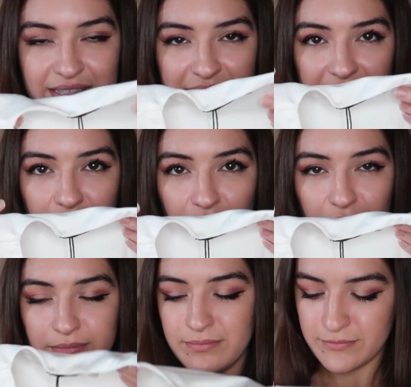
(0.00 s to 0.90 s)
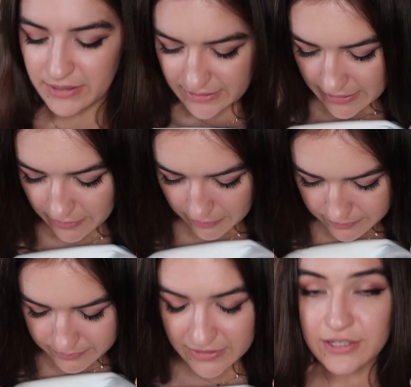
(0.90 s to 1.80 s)
That's the neck hole right
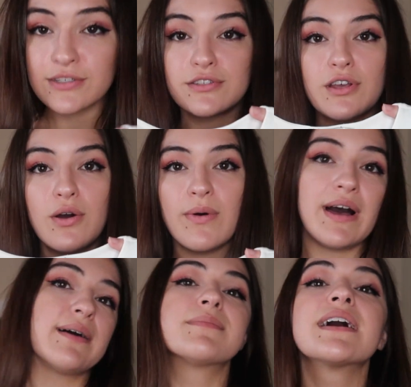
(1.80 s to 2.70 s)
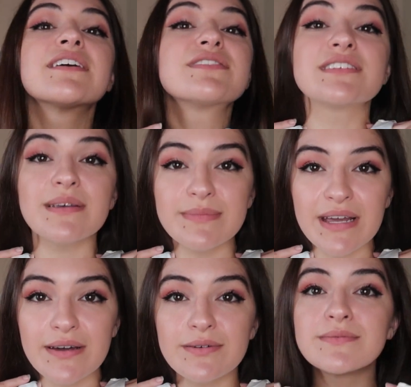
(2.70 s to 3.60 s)
there. So uh, I have to
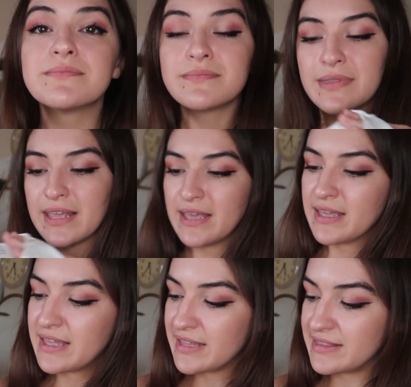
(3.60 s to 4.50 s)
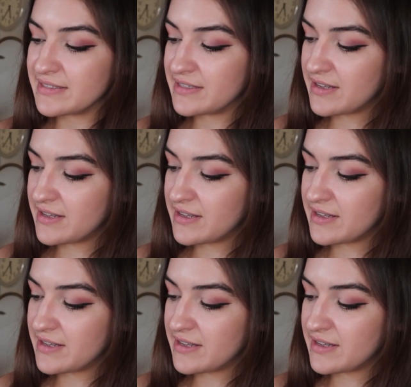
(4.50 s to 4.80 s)
somehow get this